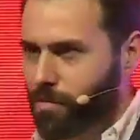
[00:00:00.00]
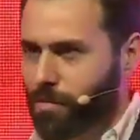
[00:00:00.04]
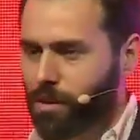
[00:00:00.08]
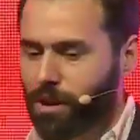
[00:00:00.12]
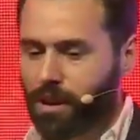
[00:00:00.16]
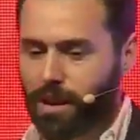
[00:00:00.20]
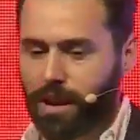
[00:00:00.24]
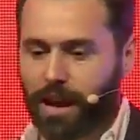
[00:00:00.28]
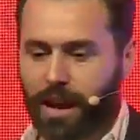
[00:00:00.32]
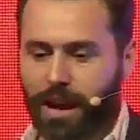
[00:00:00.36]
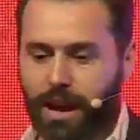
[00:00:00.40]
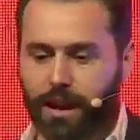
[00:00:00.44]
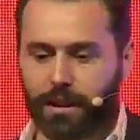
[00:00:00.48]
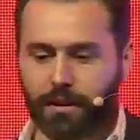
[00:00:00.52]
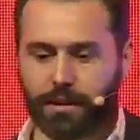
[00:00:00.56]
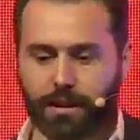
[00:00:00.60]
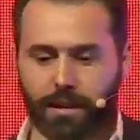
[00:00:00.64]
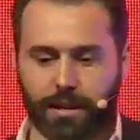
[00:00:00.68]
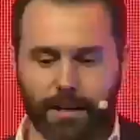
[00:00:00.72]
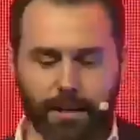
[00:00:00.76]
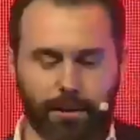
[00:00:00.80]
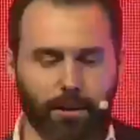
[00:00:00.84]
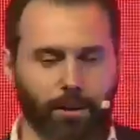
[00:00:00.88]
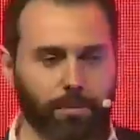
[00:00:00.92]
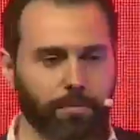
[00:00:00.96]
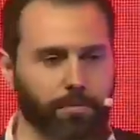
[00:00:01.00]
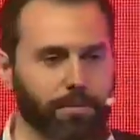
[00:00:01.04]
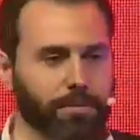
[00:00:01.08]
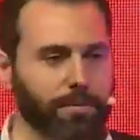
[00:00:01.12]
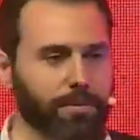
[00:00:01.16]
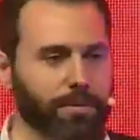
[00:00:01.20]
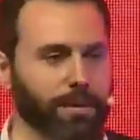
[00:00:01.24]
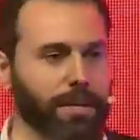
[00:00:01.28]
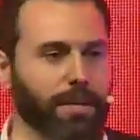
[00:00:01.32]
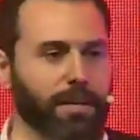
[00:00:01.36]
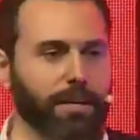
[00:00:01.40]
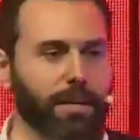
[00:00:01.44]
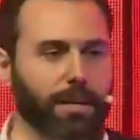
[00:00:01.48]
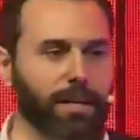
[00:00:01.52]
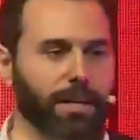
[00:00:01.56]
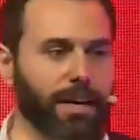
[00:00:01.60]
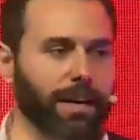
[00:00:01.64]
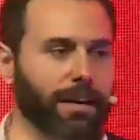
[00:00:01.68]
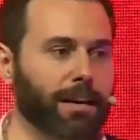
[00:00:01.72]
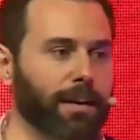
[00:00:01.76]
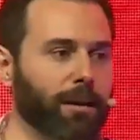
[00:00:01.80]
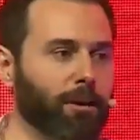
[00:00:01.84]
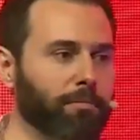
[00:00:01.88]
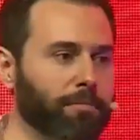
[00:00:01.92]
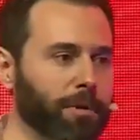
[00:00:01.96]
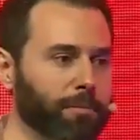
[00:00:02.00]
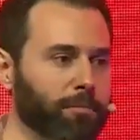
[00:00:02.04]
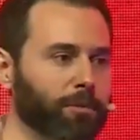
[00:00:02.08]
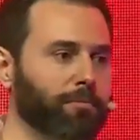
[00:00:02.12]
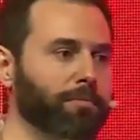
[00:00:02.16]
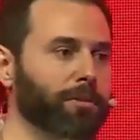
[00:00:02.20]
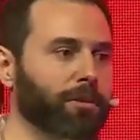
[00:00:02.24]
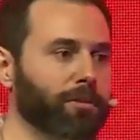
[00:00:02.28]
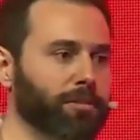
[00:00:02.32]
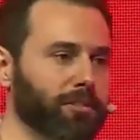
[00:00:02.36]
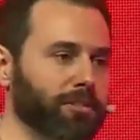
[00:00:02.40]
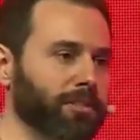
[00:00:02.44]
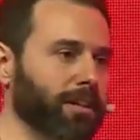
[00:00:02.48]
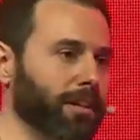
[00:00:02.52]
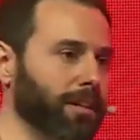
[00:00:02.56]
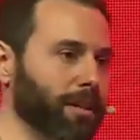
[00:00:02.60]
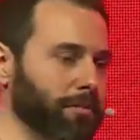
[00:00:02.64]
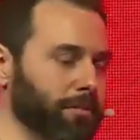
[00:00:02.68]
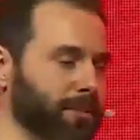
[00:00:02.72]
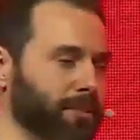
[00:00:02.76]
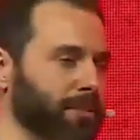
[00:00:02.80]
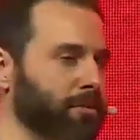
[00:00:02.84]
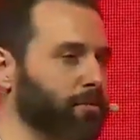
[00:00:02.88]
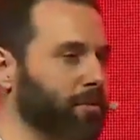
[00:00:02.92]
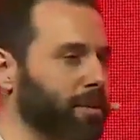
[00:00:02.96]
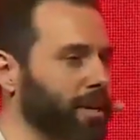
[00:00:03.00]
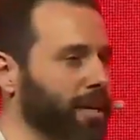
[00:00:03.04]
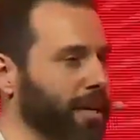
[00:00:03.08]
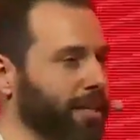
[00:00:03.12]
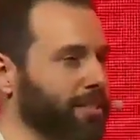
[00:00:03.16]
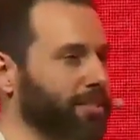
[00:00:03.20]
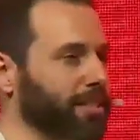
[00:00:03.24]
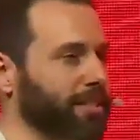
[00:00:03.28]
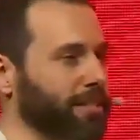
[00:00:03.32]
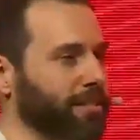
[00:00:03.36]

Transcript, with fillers: how to help uh, how to help people build startups. This is what I actually